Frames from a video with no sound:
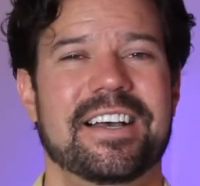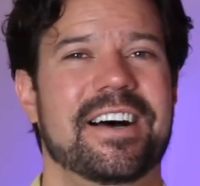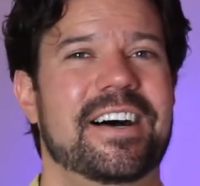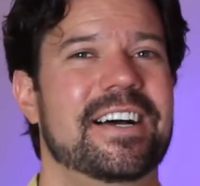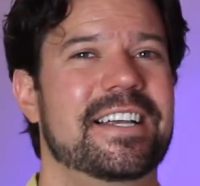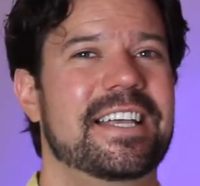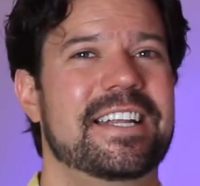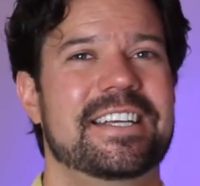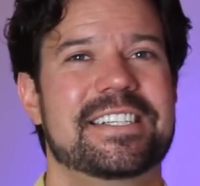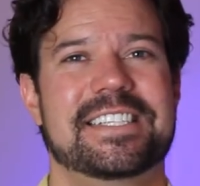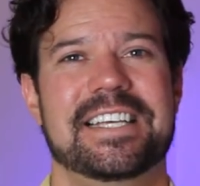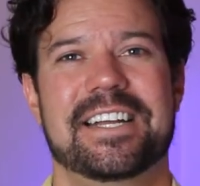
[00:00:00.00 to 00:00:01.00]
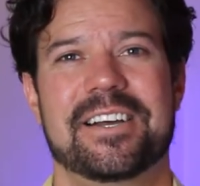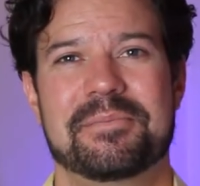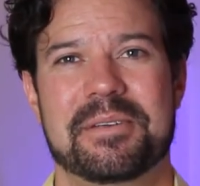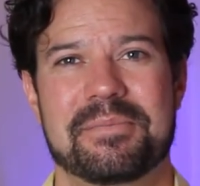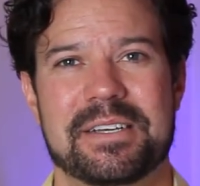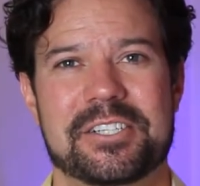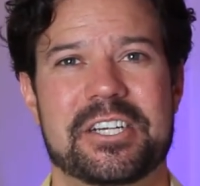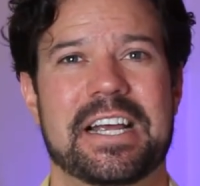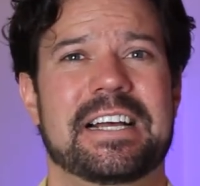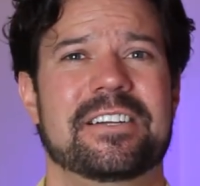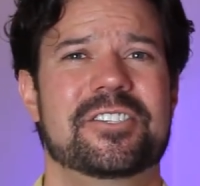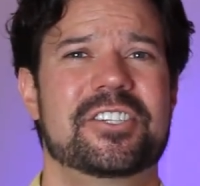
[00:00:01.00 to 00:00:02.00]
Uh, getting it set up can be a
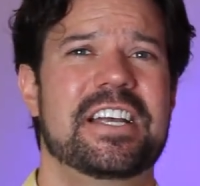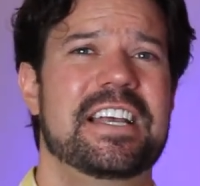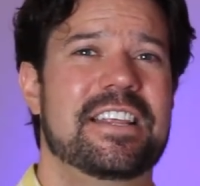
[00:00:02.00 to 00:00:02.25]
challenge.